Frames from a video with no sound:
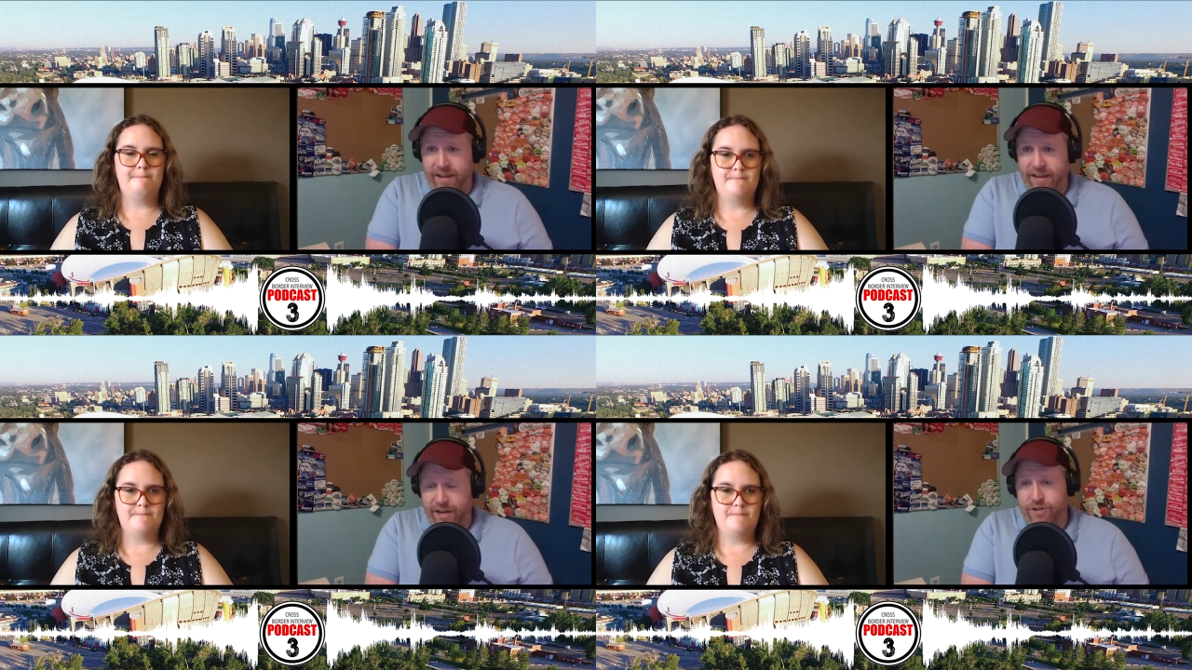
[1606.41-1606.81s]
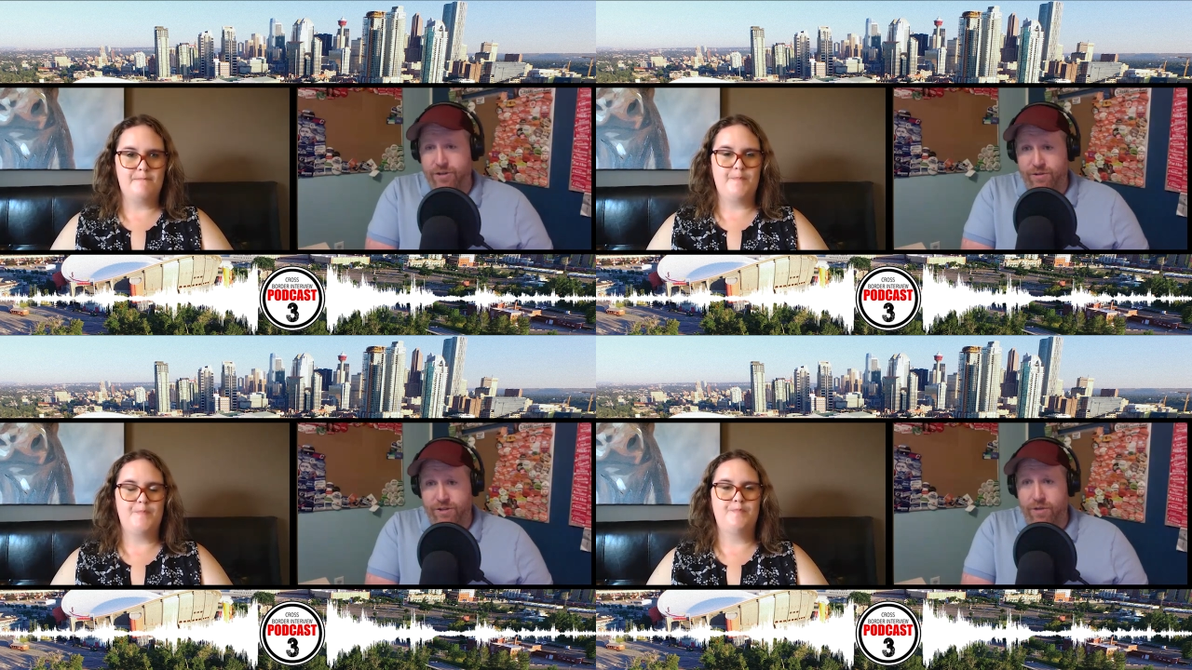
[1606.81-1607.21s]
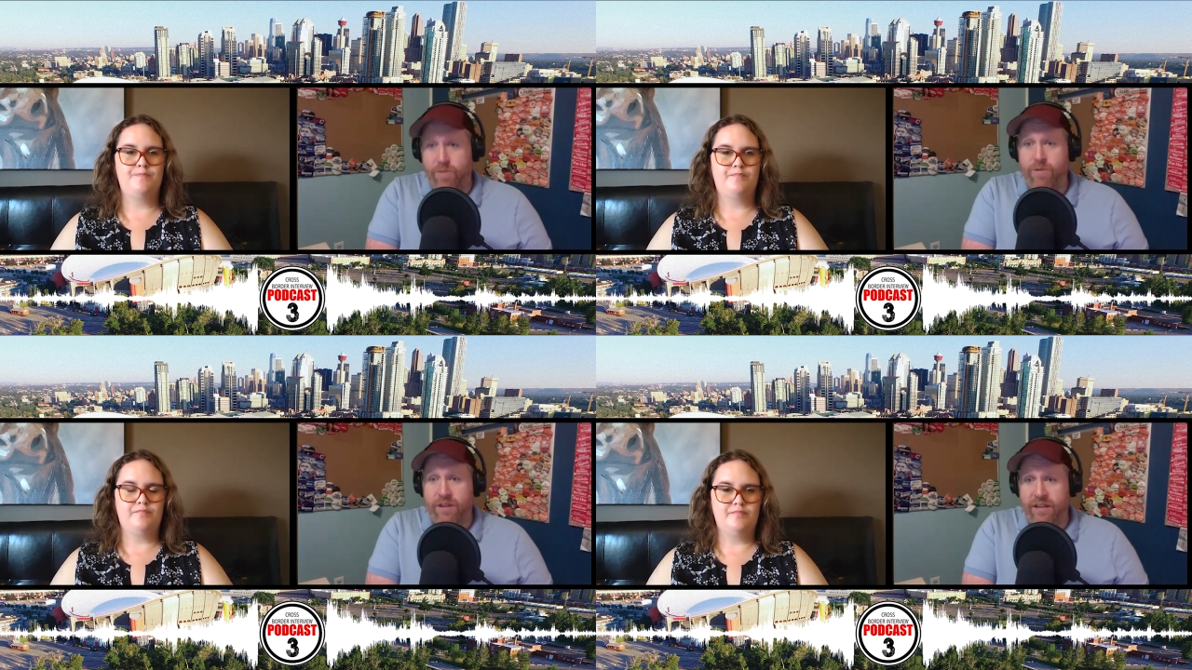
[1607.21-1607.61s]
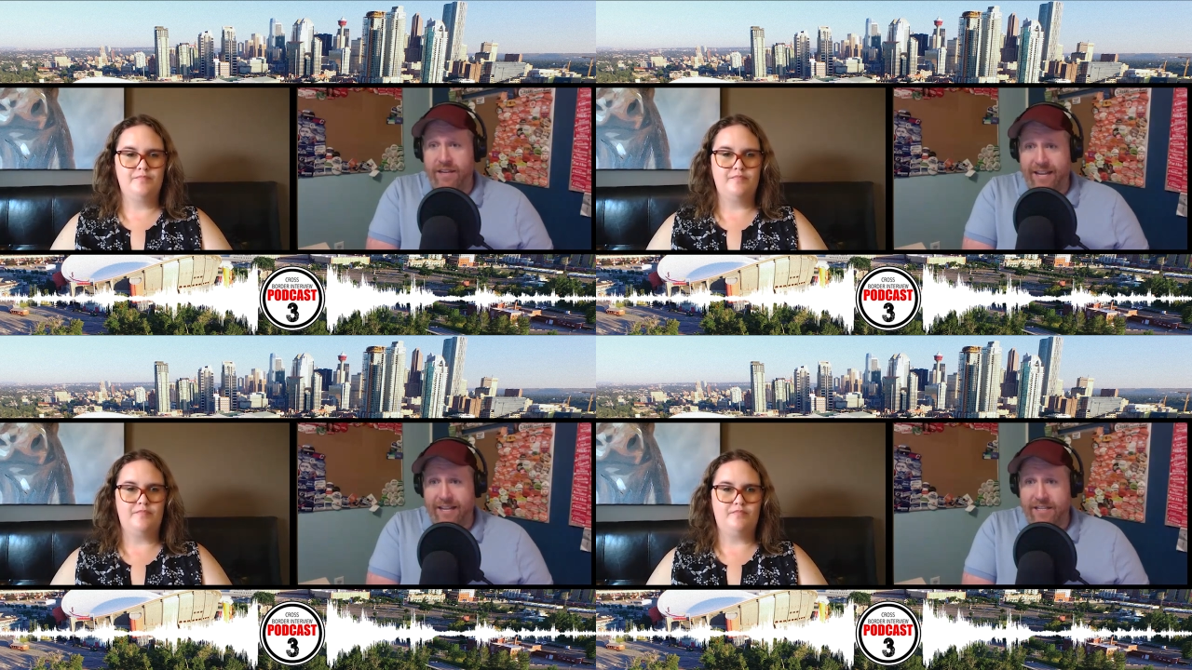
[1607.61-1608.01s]
Speaker 1: issues to the
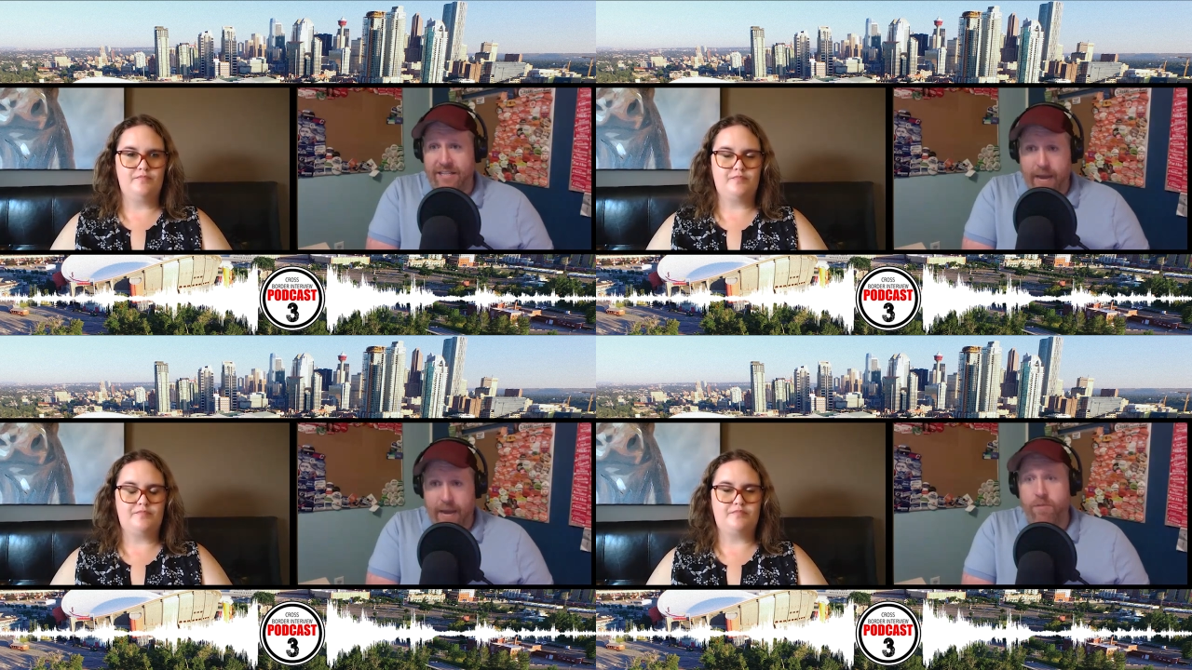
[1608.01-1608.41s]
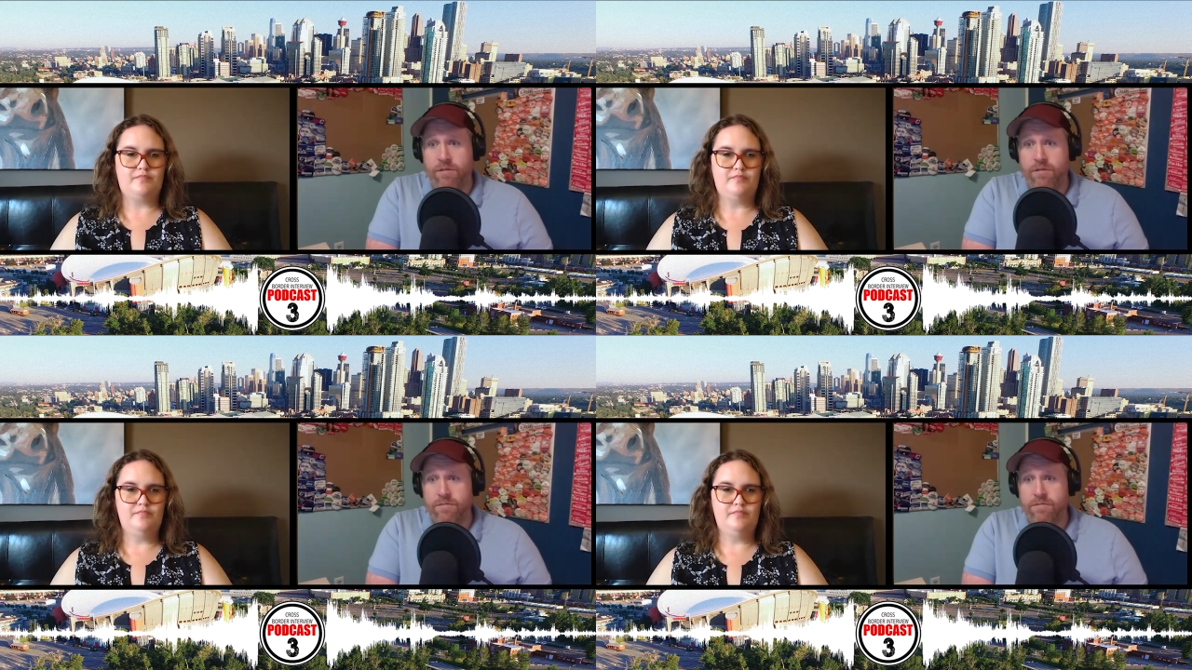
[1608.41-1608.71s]
table?